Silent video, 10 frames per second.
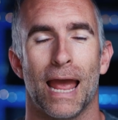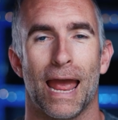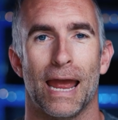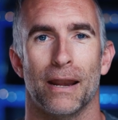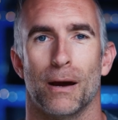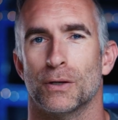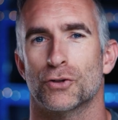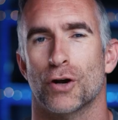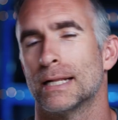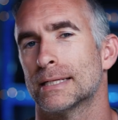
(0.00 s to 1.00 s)
and I would
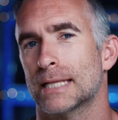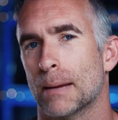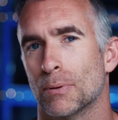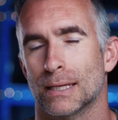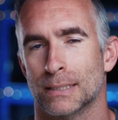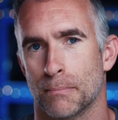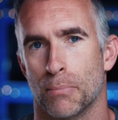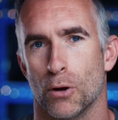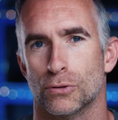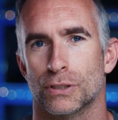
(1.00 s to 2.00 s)
try and stabilize it in
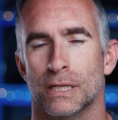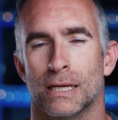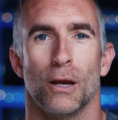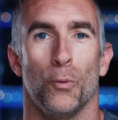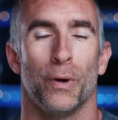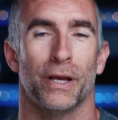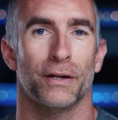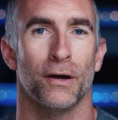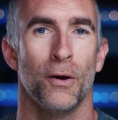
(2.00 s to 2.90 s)
post. When I got